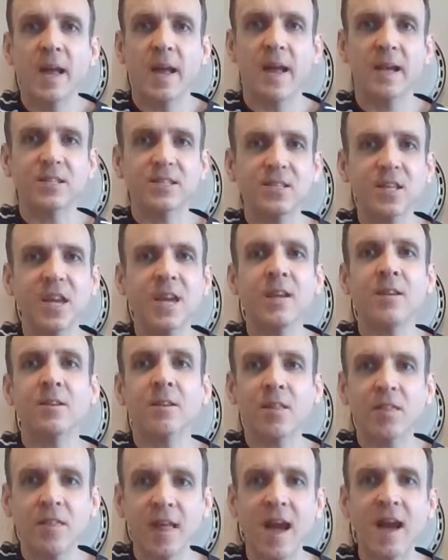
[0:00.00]
At
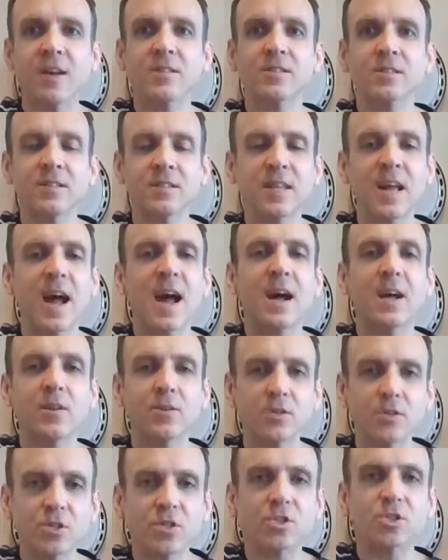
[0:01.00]

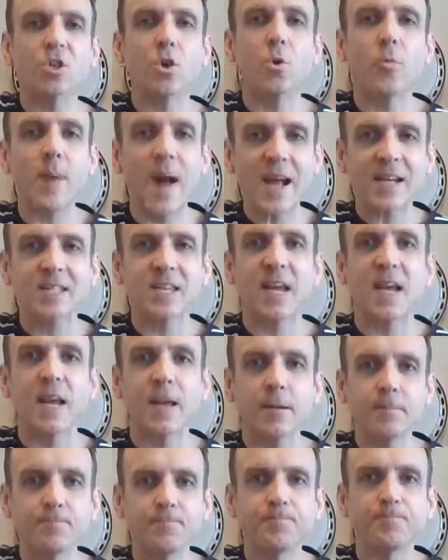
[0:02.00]
$10,000, a show back to
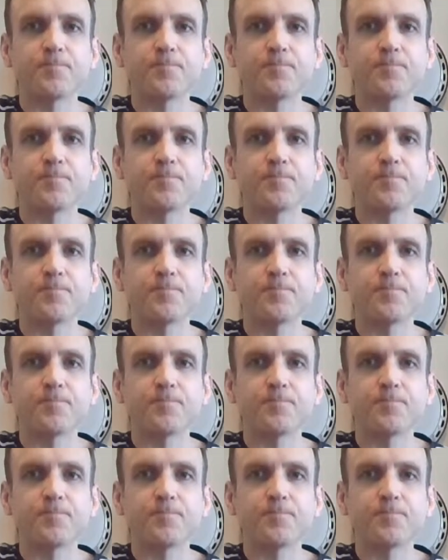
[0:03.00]
A.